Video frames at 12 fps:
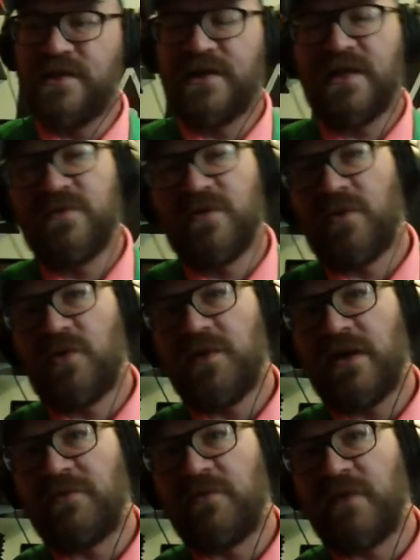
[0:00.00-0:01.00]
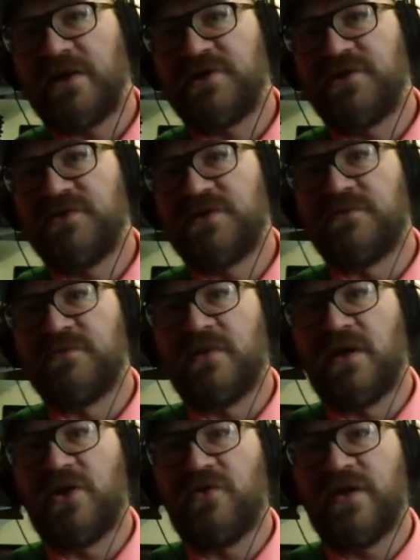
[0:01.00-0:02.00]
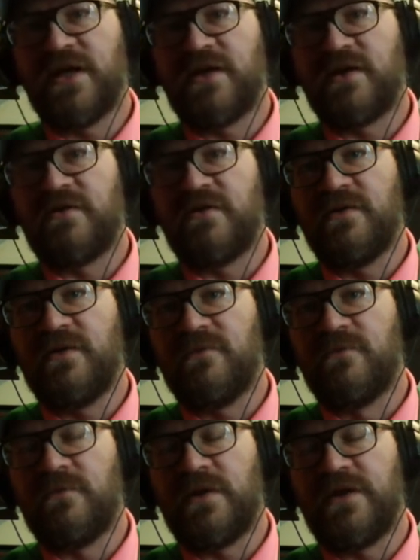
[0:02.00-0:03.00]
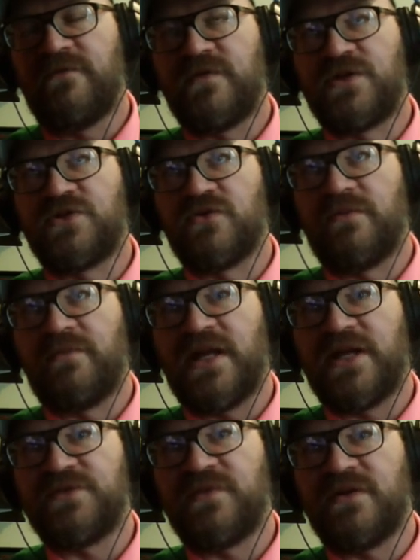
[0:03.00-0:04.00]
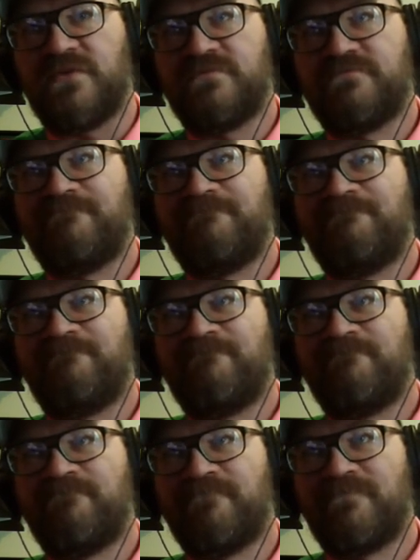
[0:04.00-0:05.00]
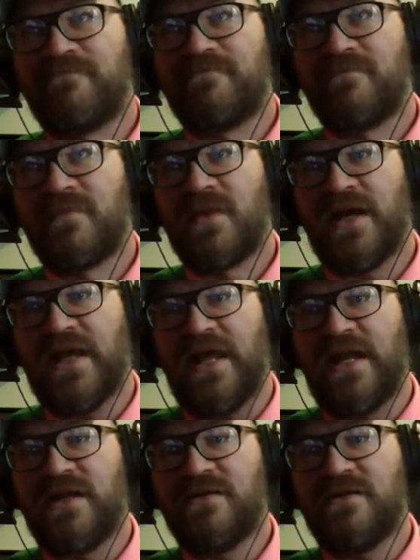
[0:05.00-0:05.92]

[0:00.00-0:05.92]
Give me a moment. I'm about to do some annoying inventory management. Again.